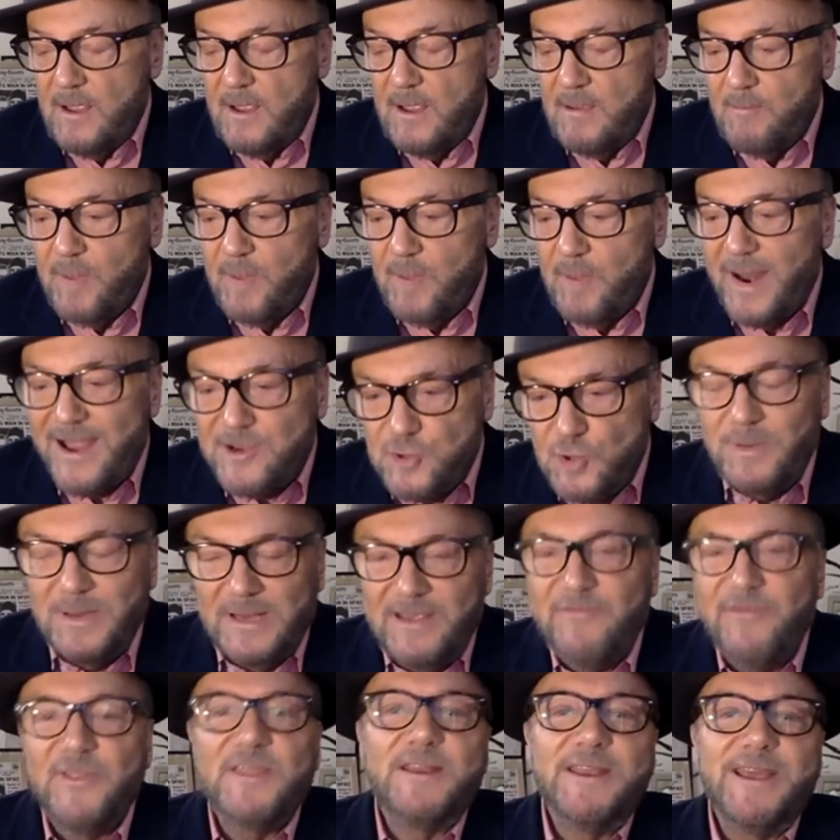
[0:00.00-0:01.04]
But I do
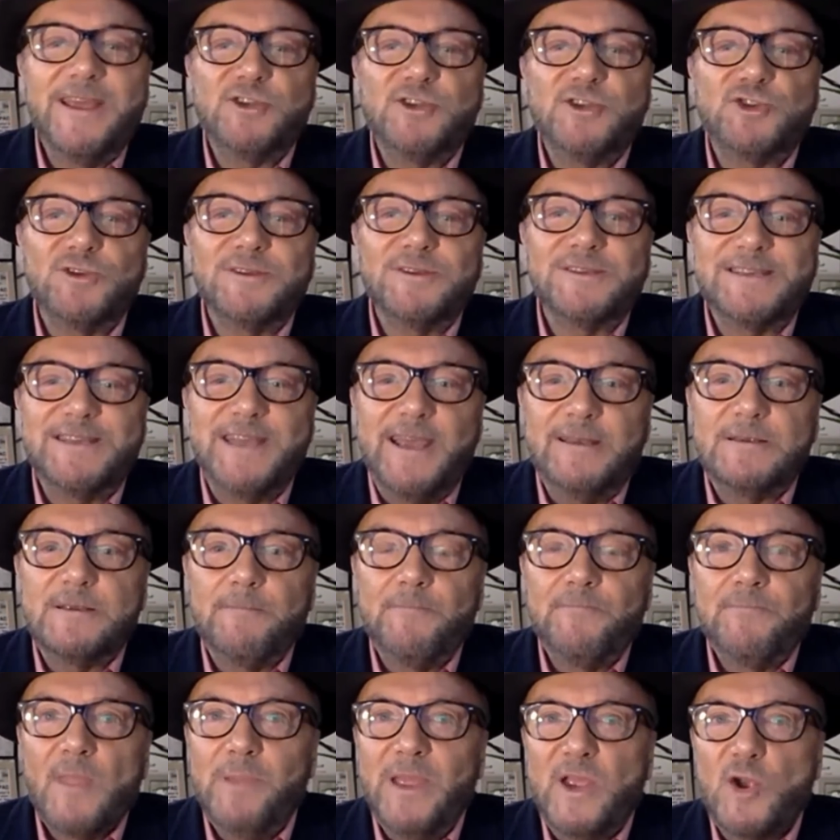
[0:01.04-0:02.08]
believe in the nation
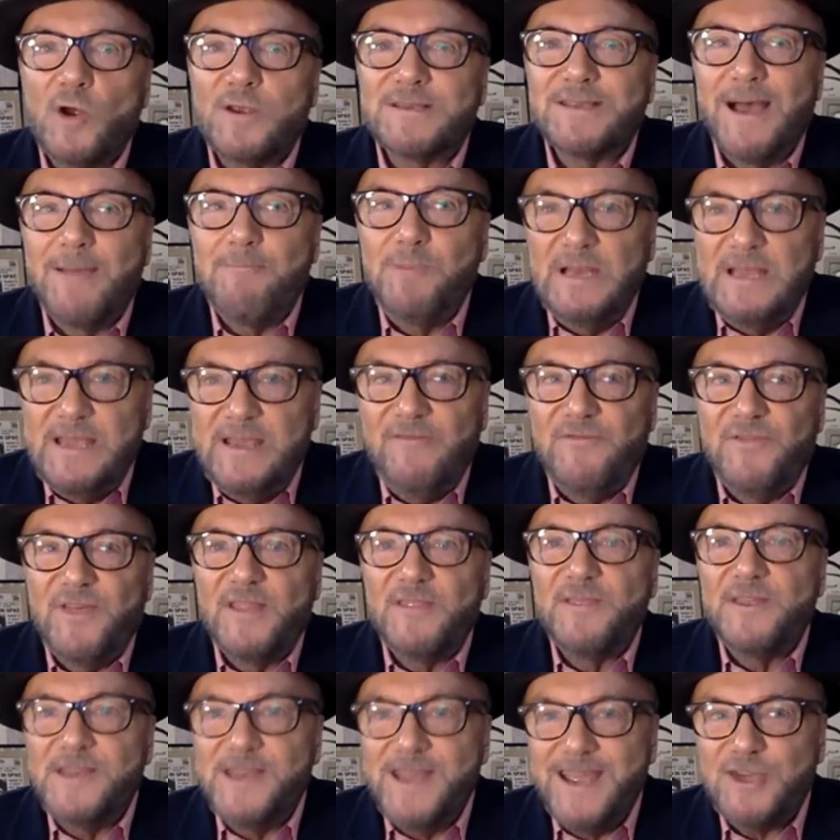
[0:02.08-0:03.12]
state because I
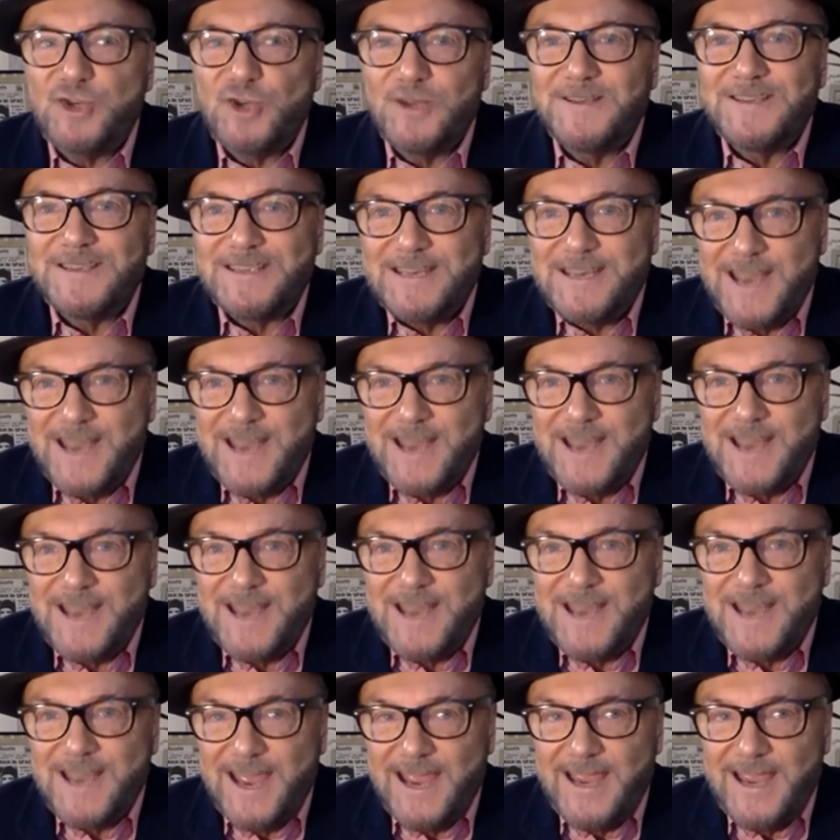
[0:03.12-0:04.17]
believe that the nation
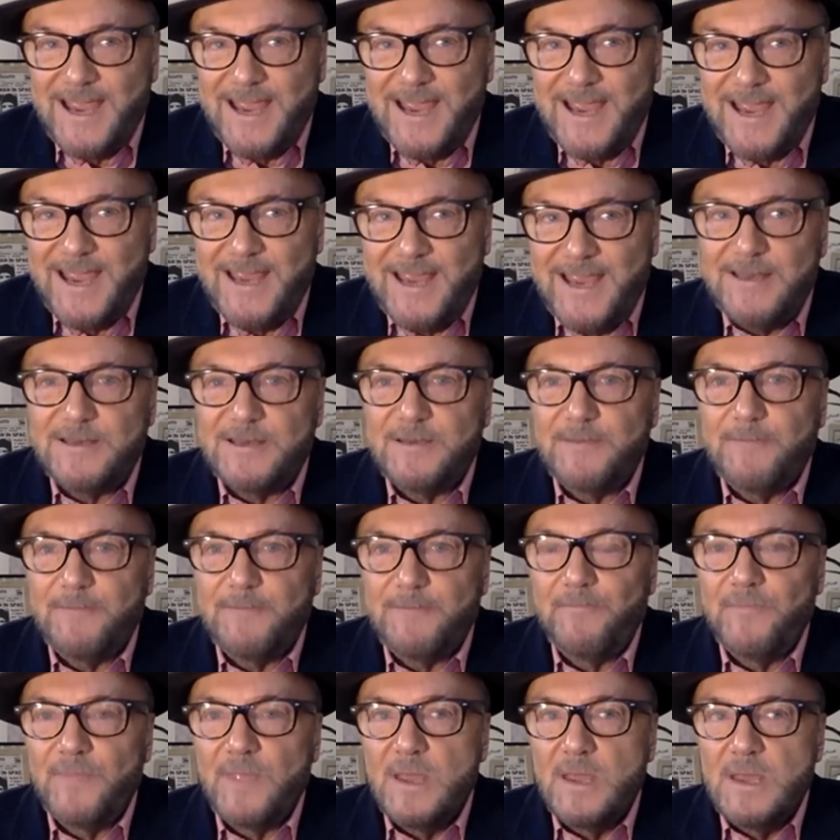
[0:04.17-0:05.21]
state
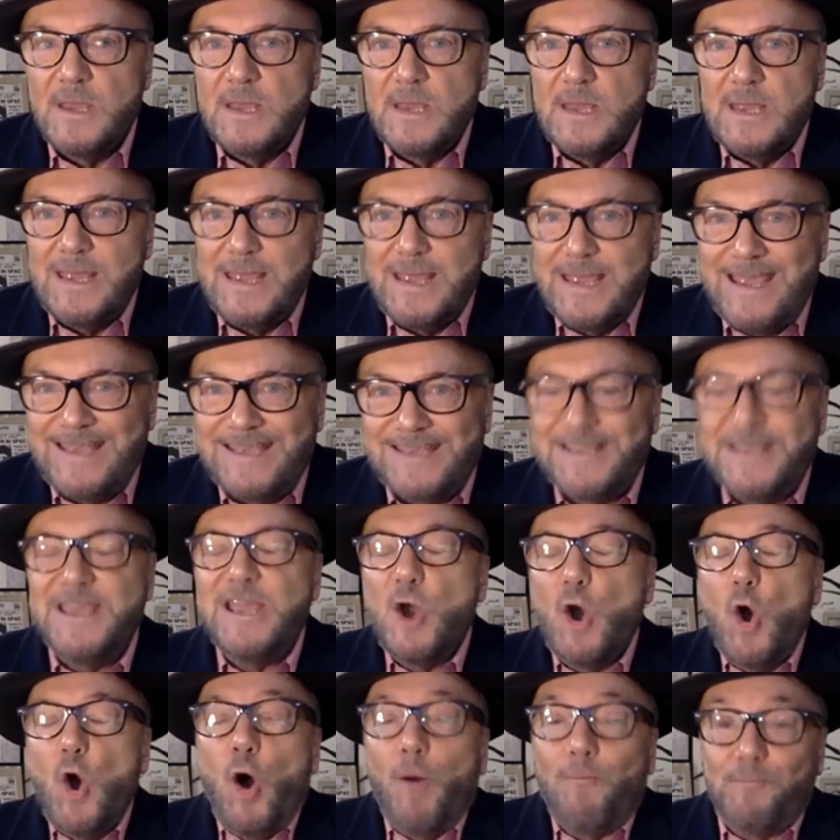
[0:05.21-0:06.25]
is
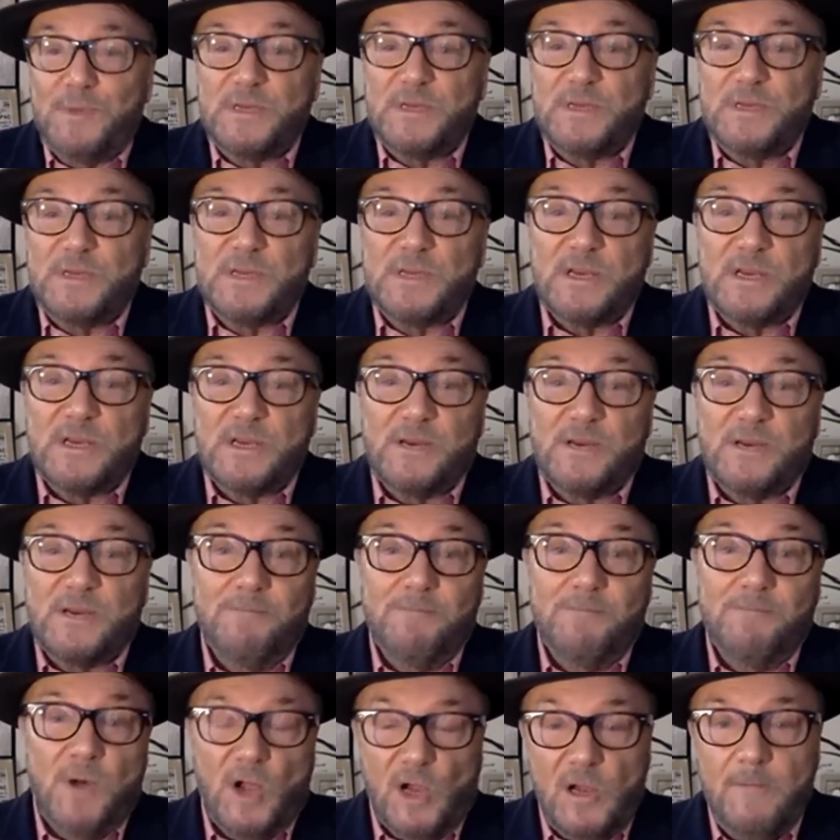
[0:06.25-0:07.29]
the
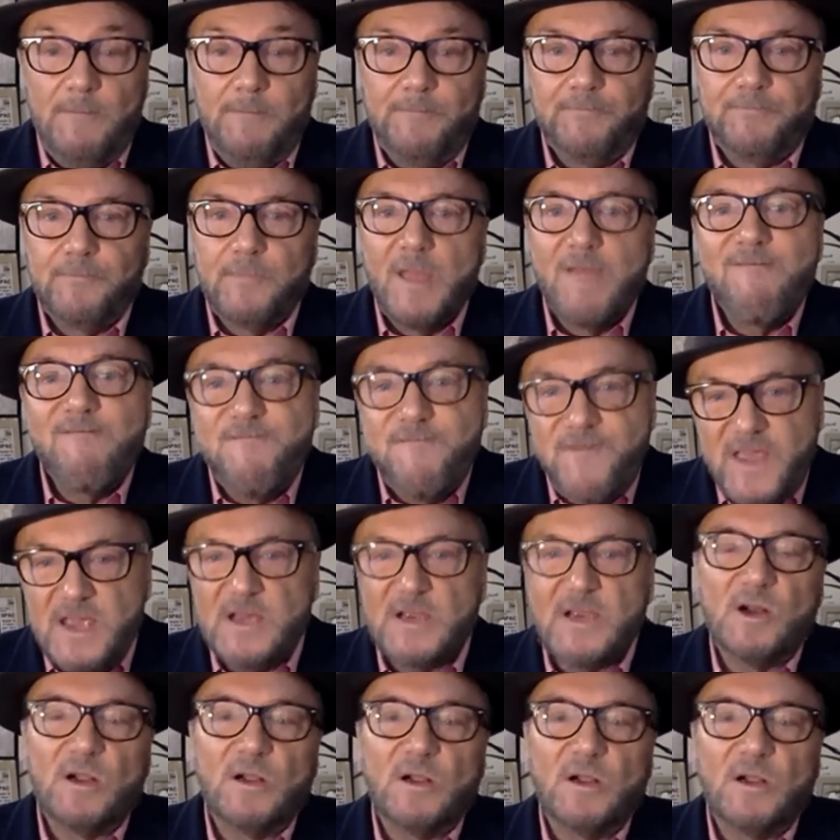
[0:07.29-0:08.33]
optimal
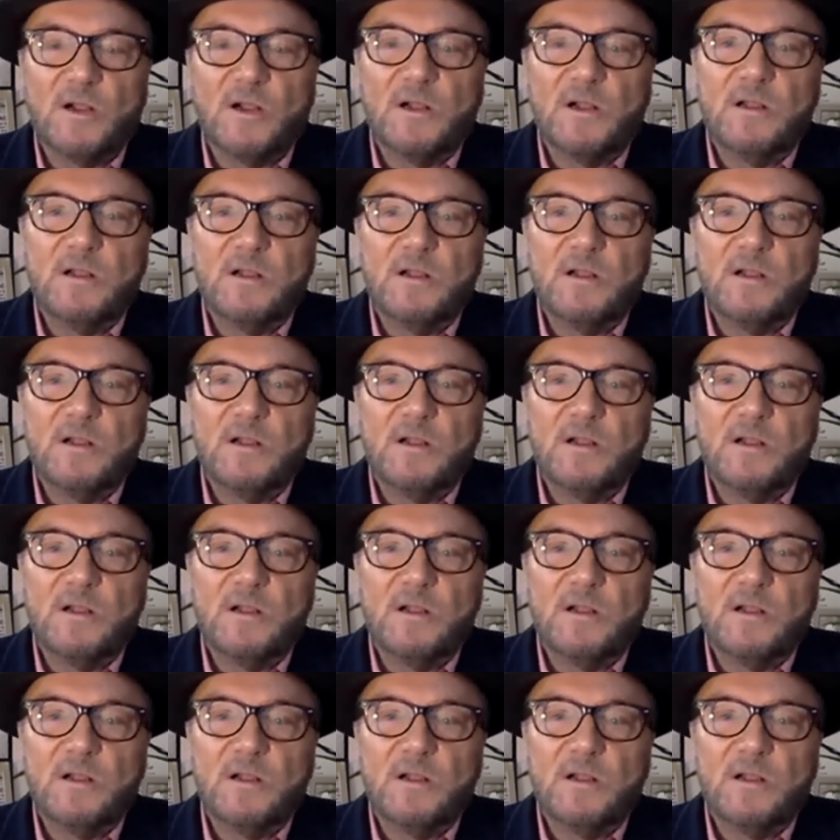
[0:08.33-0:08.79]
vehicle